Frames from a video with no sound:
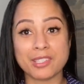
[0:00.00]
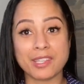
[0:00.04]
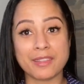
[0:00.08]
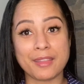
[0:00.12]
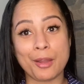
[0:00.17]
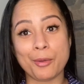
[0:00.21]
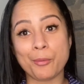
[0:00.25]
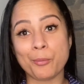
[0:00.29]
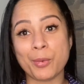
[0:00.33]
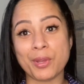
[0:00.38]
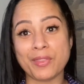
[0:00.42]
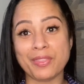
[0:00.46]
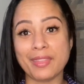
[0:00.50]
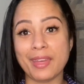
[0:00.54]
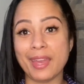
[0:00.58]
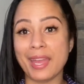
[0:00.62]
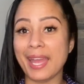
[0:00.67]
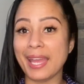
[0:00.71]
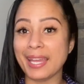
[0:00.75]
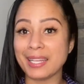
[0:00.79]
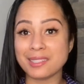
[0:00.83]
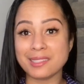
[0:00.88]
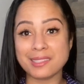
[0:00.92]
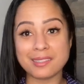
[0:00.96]
so that when the
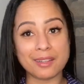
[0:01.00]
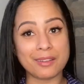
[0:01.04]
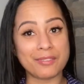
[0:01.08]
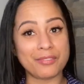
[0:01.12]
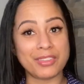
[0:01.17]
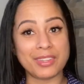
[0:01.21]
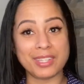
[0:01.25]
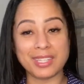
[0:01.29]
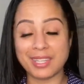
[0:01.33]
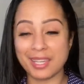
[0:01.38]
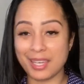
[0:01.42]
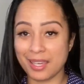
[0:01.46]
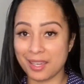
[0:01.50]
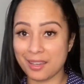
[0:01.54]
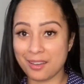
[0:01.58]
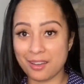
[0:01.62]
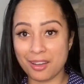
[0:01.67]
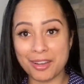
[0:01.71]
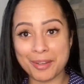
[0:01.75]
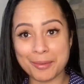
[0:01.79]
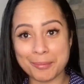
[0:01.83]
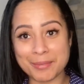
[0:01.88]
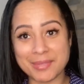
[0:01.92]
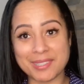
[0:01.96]
end of the year
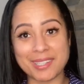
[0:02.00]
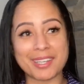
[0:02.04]
comes,